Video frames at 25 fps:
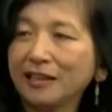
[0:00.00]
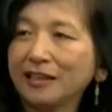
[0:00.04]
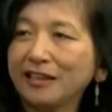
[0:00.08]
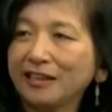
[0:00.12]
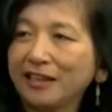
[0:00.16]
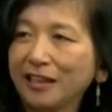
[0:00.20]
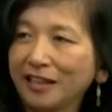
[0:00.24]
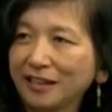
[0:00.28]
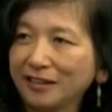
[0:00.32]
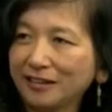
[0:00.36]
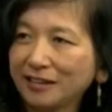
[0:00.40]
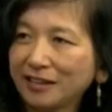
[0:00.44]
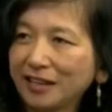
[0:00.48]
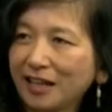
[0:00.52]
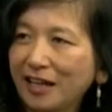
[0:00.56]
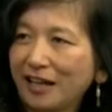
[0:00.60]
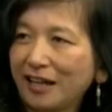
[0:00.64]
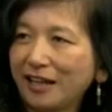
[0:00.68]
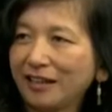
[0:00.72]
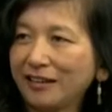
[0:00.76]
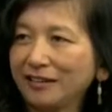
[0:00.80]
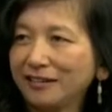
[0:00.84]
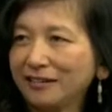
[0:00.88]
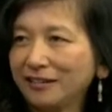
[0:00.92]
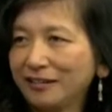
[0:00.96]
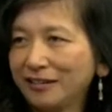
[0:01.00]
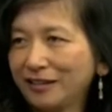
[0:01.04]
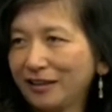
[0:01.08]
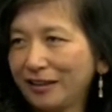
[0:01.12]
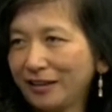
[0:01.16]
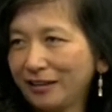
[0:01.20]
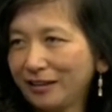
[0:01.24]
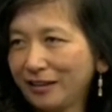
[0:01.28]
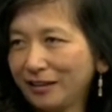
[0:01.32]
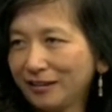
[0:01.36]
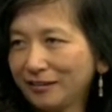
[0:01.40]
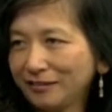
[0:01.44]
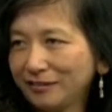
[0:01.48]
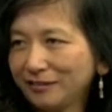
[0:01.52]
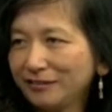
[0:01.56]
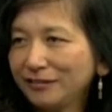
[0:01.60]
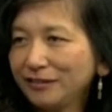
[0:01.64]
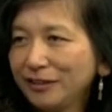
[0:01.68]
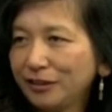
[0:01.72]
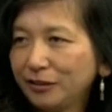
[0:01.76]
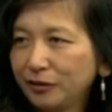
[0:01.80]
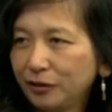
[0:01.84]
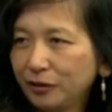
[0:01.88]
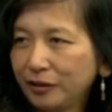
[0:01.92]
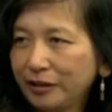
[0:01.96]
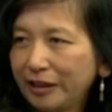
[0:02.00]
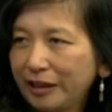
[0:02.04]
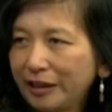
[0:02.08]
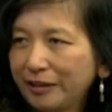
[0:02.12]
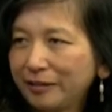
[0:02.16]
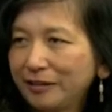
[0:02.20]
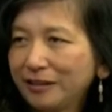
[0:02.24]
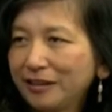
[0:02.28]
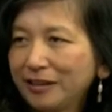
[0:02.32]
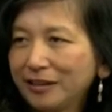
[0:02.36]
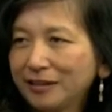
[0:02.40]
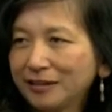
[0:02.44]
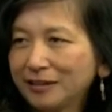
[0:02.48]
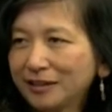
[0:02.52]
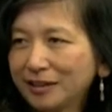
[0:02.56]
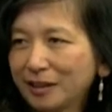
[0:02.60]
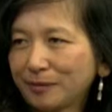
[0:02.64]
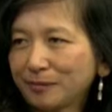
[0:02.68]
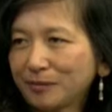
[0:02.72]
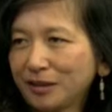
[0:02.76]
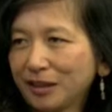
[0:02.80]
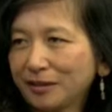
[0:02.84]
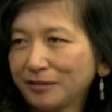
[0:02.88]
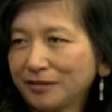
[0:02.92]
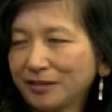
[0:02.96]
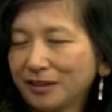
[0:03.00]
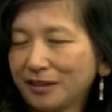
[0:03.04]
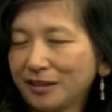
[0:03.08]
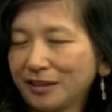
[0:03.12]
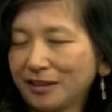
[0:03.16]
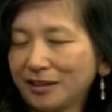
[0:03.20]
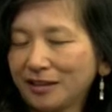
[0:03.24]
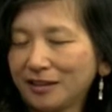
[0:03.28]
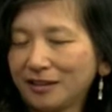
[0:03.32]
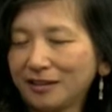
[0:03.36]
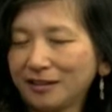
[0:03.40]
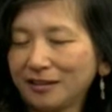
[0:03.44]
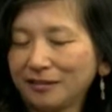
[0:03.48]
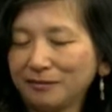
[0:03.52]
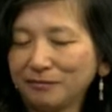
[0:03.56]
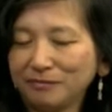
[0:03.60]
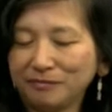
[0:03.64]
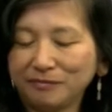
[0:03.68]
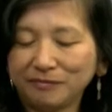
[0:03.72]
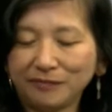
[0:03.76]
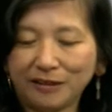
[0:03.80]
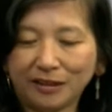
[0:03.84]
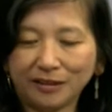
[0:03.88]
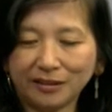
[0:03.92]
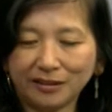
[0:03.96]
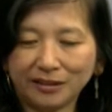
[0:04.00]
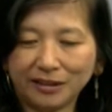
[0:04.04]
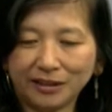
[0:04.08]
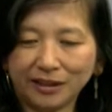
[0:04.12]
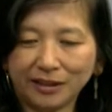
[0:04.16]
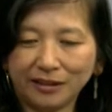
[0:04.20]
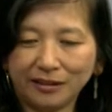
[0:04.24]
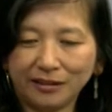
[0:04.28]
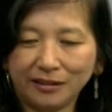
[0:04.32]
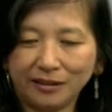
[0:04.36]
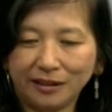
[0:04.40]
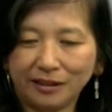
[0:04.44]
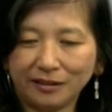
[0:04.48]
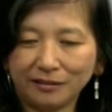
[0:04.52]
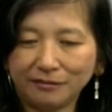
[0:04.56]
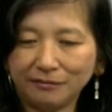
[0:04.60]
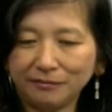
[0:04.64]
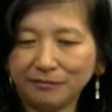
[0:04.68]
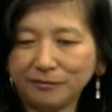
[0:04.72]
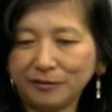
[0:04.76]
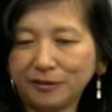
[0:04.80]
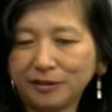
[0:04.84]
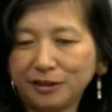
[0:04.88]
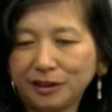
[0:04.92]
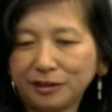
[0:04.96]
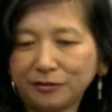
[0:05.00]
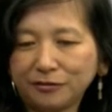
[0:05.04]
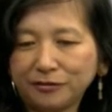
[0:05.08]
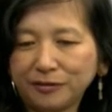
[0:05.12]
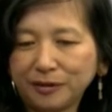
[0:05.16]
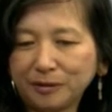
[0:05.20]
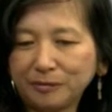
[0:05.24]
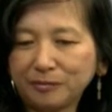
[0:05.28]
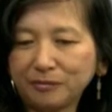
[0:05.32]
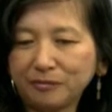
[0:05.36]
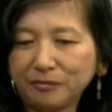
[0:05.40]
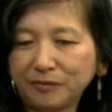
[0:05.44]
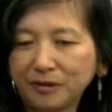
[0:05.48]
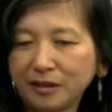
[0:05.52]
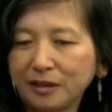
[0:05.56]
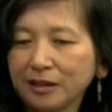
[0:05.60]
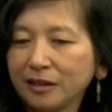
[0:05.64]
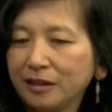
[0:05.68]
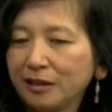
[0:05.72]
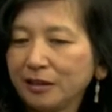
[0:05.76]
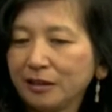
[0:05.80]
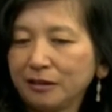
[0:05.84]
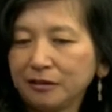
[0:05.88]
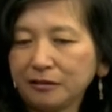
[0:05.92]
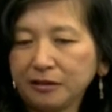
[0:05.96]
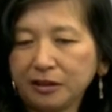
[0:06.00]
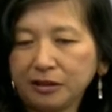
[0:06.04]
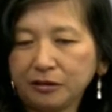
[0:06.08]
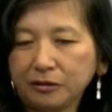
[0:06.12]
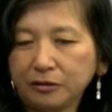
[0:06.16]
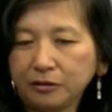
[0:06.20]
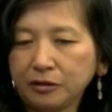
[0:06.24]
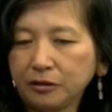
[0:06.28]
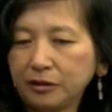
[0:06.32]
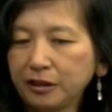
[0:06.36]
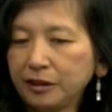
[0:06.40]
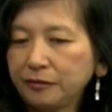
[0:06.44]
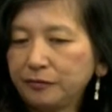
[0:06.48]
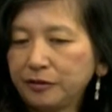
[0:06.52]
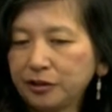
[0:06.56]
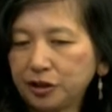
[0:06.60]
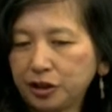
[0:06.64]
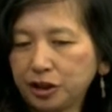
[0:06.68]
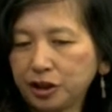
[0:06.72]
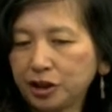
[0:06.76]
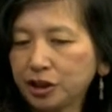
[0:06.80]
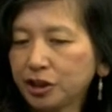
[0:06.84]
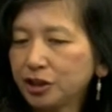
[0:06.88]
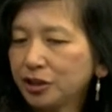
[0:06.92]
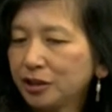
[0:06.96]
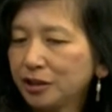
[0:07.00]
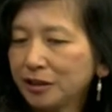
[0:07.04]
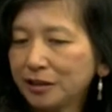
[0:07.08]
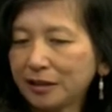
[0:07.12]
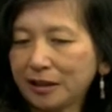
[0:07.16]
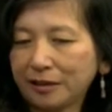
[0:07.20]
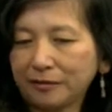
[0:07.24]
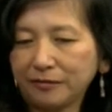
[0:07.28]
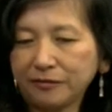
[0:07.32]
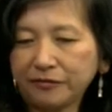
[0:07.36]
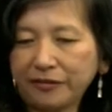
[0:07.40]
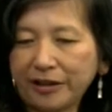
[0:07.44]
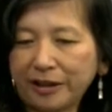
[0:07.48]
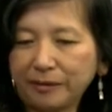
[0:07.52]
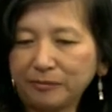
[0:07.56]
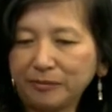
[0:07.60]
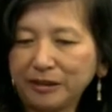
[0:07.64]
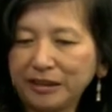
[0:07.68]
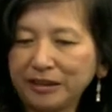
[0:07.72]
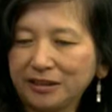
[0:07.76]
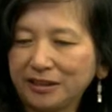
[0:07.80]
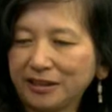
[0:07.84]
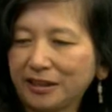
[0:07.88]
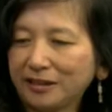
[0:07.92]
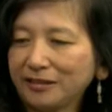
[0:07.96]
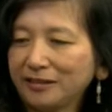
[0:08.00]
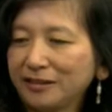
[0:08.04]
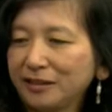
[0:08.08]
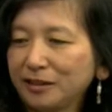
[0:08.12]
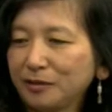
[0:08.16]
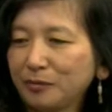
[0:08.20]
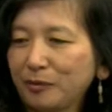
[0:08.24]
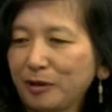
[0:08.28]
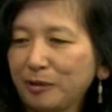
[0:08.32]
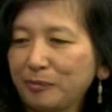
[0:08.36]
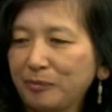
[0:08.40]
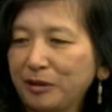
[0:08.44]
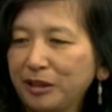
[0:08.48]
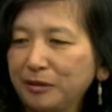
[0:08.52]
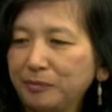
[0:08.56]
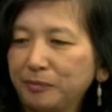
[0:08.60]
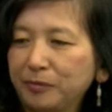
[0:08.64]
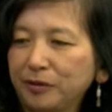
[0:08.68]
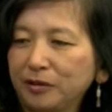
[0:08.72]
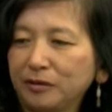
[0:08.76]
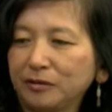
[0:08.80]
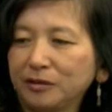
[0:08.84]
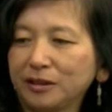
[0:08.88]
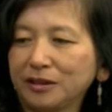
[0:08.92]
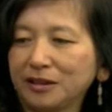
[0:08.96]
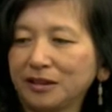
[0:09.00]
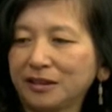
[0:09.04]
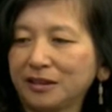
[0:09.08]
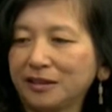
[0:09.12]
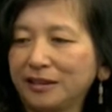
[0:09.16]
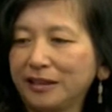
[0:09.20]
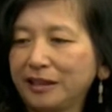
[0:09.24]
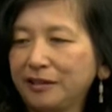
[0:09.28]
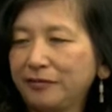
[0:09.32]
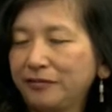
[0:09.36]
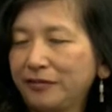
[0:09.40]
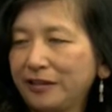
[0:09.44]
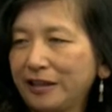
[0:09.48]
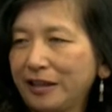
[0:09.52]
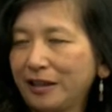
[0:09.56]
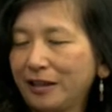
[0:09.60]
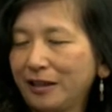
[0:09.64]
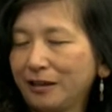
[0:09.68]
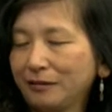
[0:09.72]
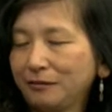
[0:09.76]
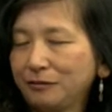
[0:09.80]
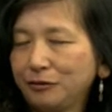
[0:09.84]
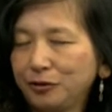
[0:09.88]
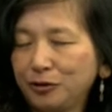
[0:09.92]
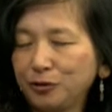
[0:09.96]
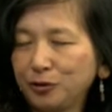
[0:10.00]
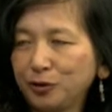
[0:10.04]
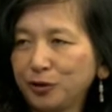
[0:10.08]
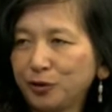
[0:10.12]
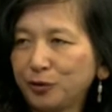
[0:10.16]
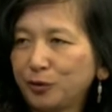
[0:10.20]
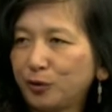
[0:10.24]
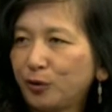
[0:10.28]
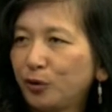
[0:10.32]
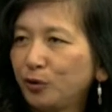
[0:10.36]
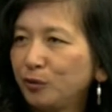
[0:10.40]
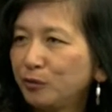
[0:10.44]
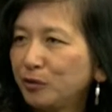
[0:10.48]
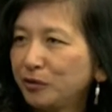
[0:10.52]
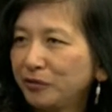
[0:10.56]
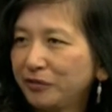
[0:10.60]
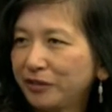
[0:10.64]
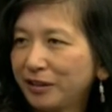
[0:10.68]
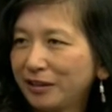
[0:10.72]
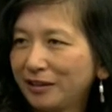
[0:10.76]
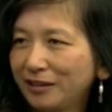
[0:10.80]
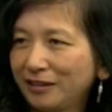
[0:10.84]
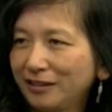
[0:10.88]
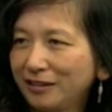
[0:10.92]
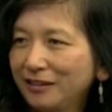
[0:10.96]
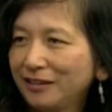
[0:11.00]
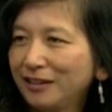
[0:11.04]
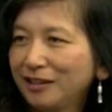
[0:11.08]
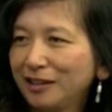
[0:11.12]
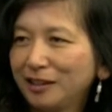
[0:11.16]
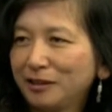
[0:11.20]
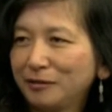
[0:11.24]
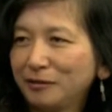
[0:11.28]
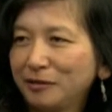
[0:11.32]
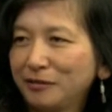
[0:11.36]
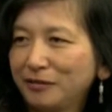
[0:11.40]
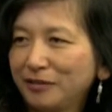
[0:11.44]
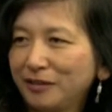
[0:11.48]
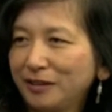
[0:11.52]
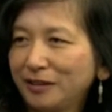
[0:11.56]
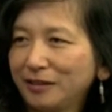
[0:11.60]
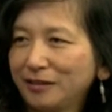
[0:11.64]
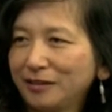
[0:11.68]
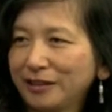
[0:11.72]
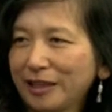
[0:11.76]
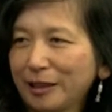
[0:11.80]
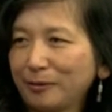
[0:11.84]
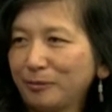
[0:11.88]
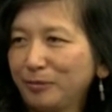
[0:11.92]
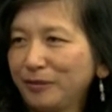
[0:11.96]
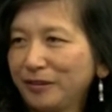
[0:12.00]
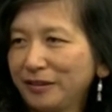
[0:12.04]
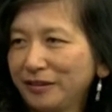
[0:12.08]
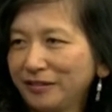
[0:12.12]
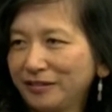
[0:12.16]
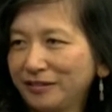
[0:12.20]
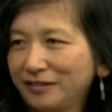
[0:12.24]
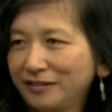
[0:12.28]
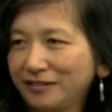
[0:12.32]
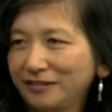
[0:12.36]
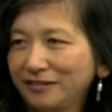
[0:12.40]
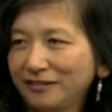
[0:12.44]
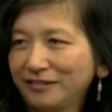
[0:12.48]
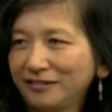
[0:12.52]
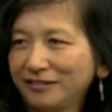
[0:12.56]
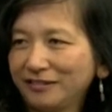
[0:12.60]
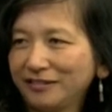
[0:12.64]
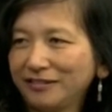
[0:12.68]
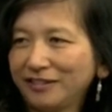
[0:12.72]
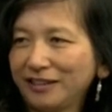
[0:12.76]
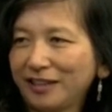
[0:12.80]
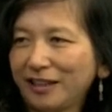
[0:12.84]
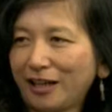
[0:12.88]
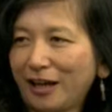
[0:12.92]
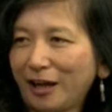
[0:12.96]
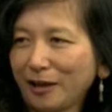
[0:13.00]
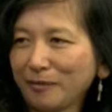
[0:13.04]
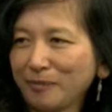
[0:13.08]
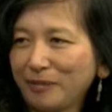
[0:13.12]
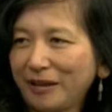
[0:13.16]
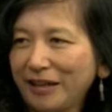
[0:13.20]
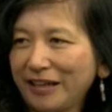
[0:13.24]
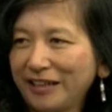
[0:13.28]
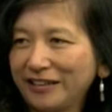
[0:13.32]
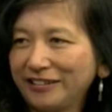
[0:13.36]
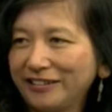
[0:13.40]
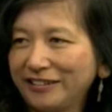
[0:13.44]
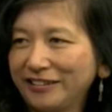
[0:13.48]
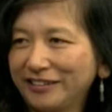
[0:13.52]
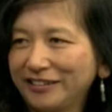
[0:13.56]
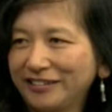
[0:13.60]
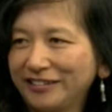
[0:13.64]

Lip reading: they get tired and they get, sometimes I see at different, even churches and family centers where people just leave their 2-year-old with a tablet and iPad,